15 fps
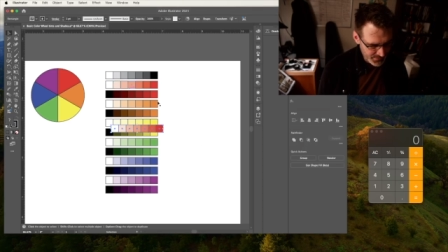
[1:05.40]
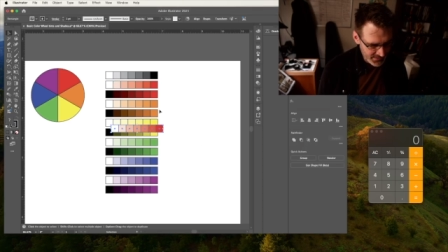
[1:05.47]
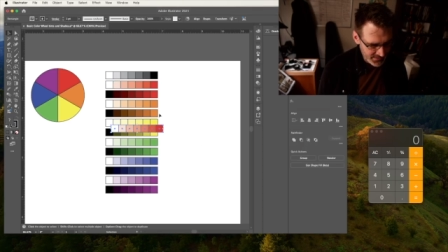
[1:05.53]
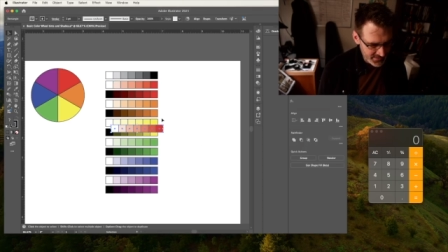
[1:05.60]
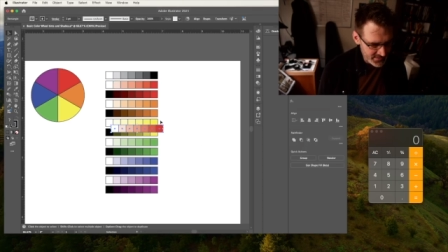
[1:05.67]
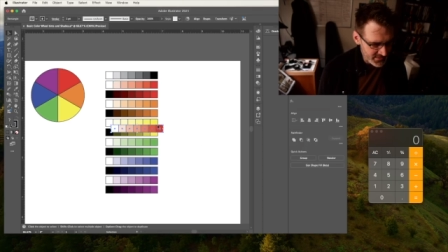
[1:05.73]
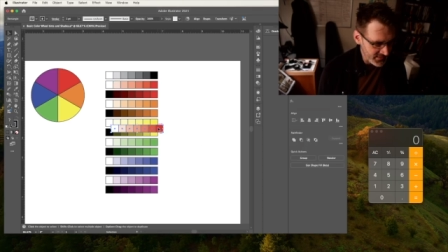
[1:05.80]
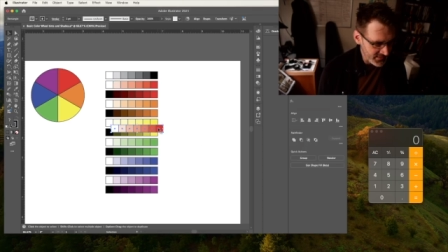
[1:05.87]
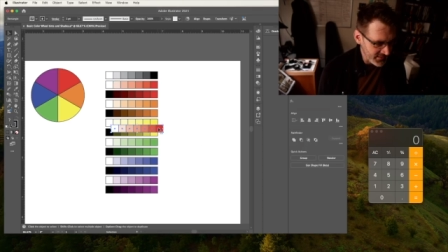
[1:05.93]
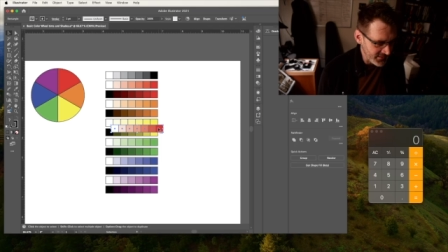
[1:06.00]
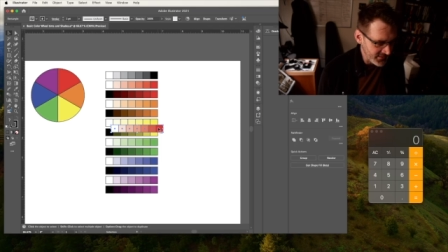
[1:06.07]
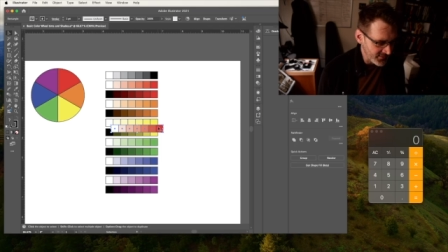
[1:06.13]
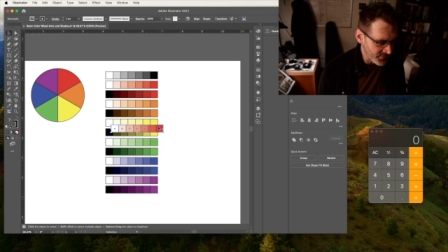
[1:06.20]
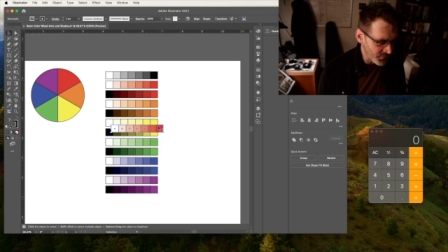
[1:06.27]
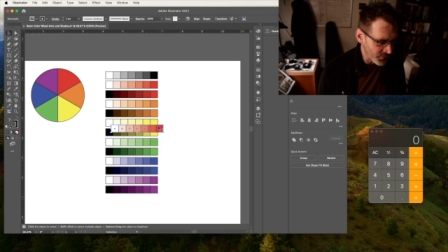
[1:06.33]

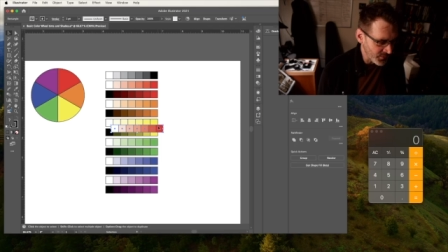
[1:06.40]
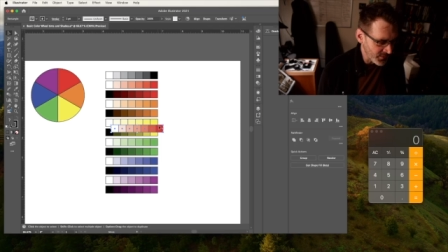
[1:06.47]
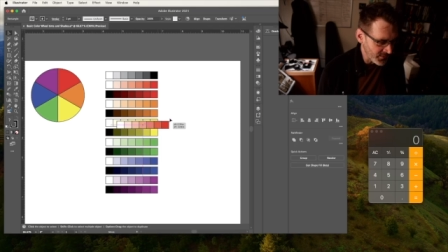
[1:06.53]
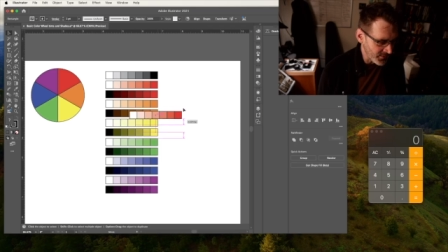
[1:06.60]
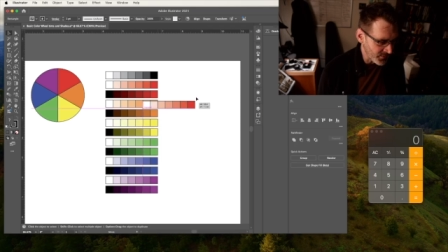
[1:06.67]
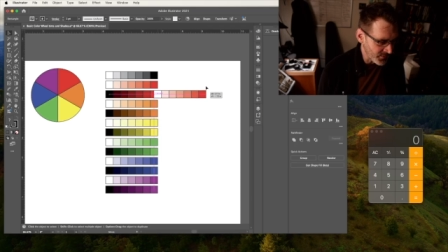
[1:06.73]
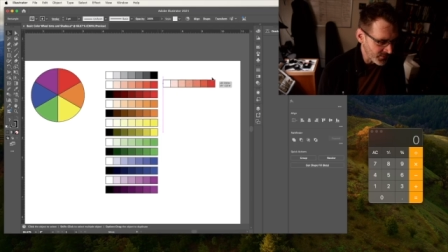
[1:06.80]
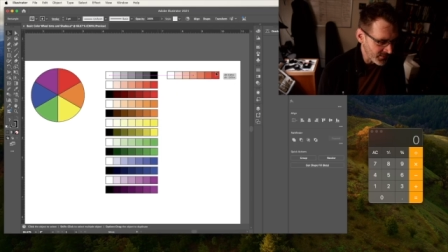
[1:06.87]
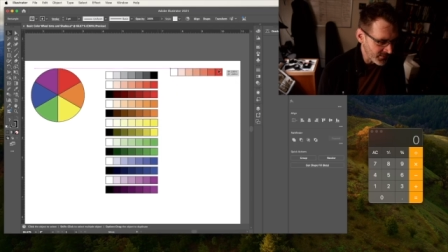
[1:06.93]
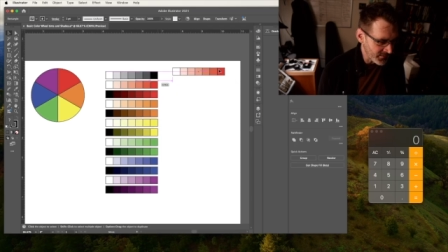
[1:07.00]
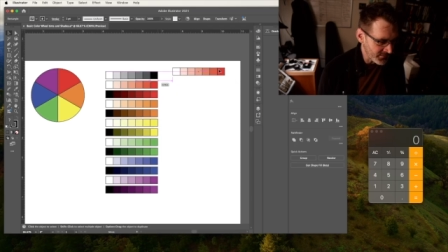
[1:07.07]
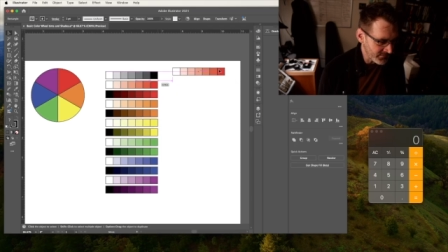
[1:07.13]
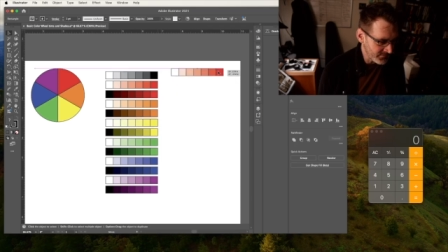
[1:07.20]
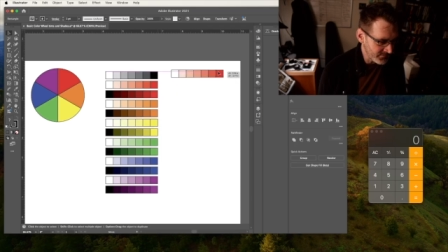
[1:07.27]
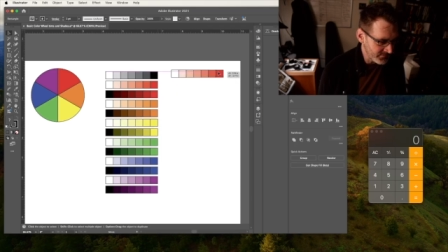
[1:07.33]
painting
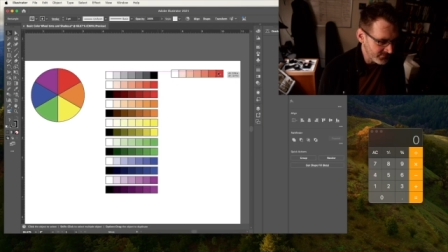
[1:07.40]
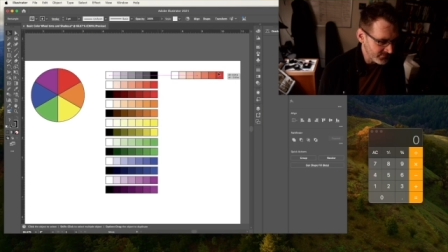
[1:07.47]
or